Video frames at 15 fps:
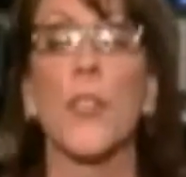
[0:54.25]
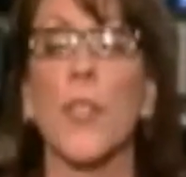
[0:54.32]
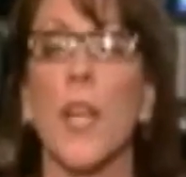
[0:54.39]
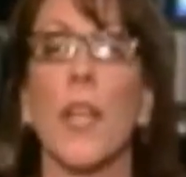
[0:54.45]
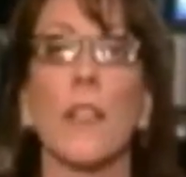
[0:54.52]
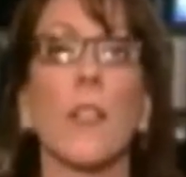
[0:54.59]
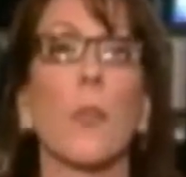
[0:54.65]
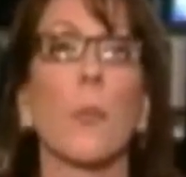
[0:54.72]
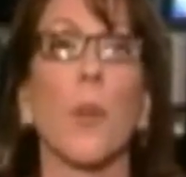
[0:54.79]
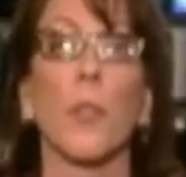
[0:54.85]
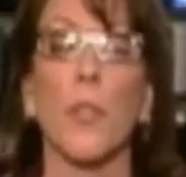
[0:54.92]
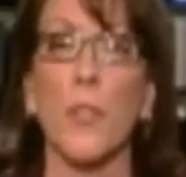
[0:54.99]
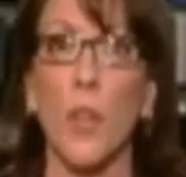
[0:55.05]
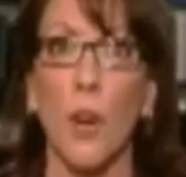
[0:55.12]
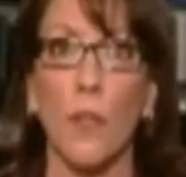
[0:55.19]
saying to the
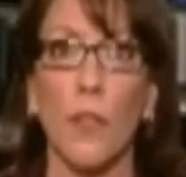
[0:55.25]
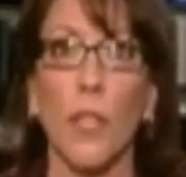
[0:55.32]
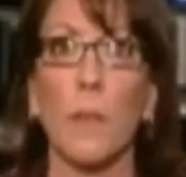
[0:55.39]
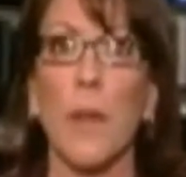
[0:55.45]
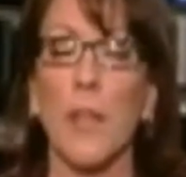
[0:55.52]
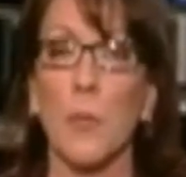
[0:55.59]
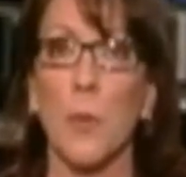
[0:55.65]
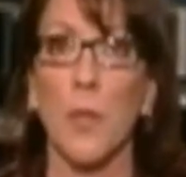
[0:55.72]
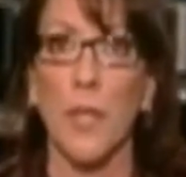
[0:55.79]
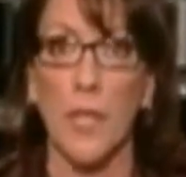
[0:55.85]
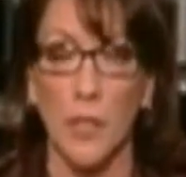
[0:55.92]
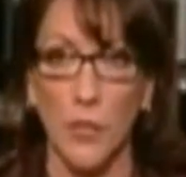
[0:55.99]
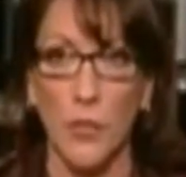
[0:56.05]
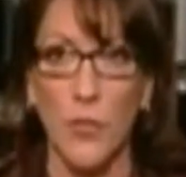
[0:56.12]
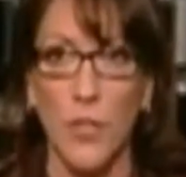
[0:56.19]
world it's over, you might as well
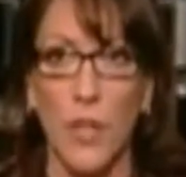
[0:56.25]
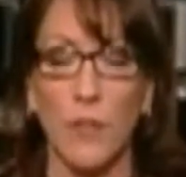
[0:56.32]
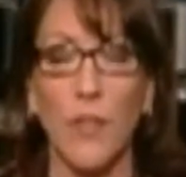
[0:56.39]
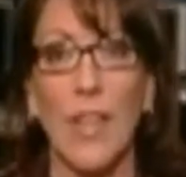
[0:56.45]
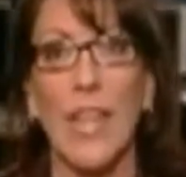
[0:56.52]
kill yourself.